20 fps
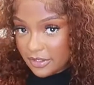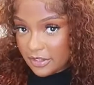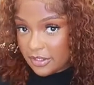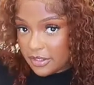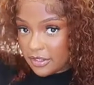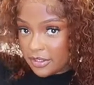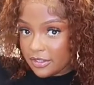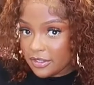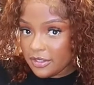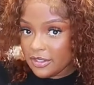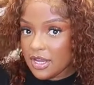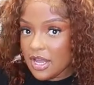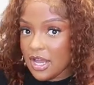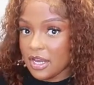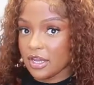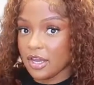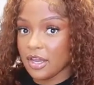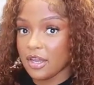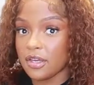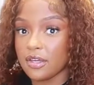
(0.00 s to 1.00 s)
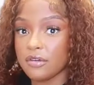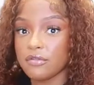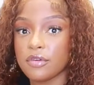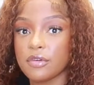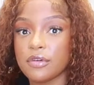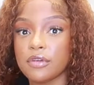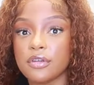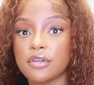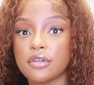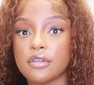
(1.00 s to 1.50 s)
Yeah, I can't.
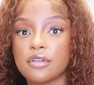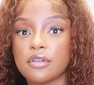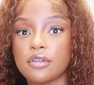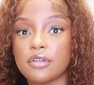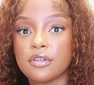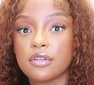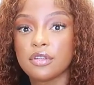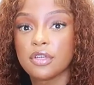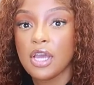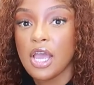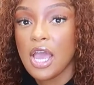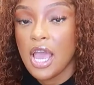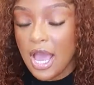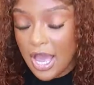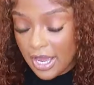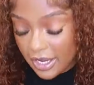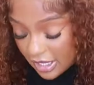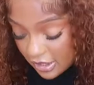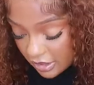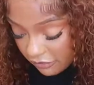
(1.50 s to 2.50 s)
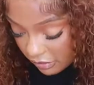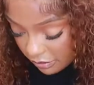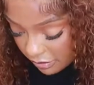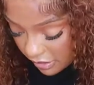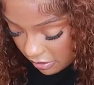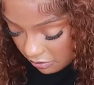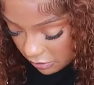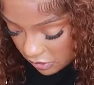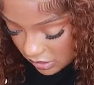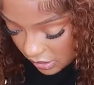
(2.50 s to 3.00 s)
I can't even
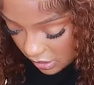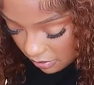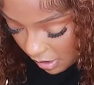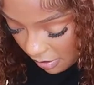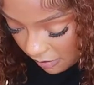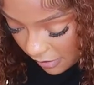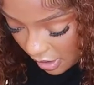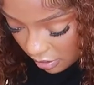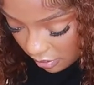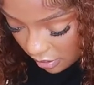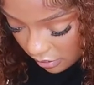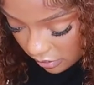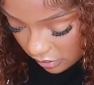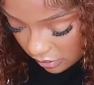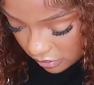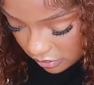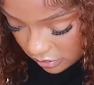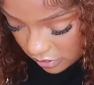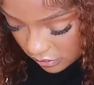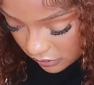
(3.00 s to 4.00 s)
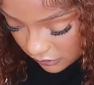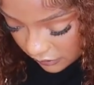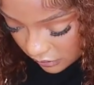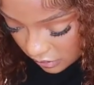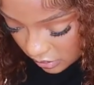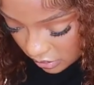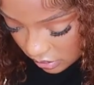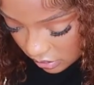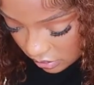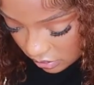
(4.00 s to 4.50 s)
play music in my background on YouTube.
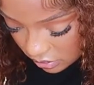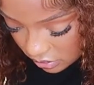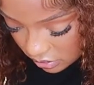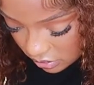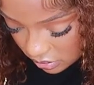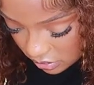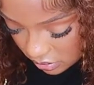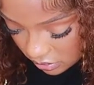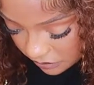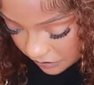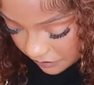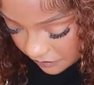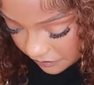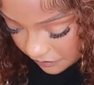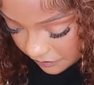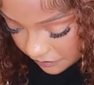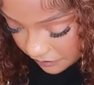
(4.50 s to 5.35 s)
You can't.